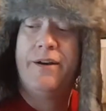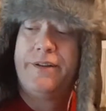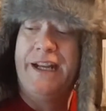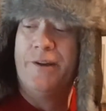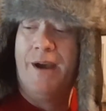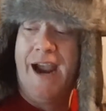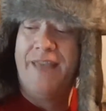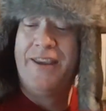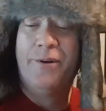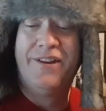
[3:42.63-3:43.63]
either way, I
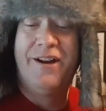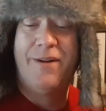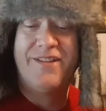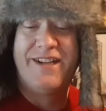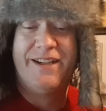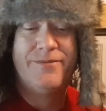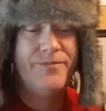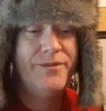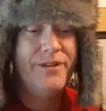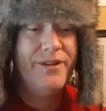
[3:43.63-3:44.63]
think it was interesting.
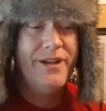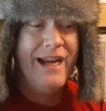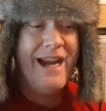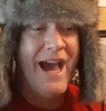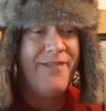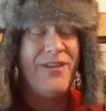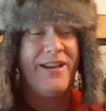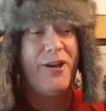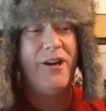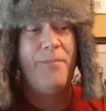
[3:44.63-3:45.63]
I think
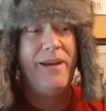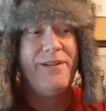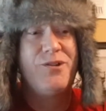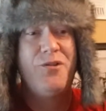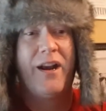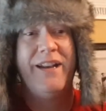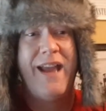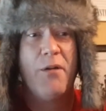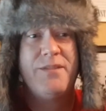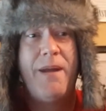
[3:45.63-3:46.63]
it could have been shrunken
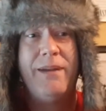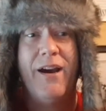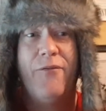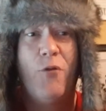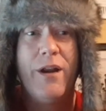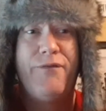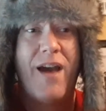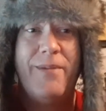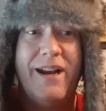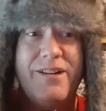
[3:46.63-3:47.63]
down to maybe a
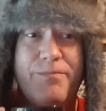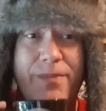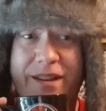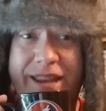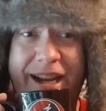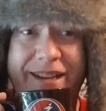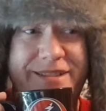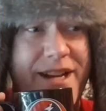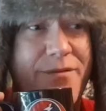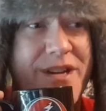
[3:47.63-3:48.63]
45-minute thing
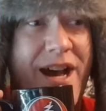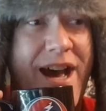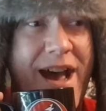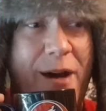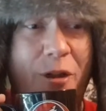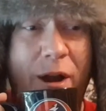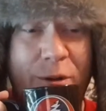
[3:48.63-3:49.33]
instead of how long it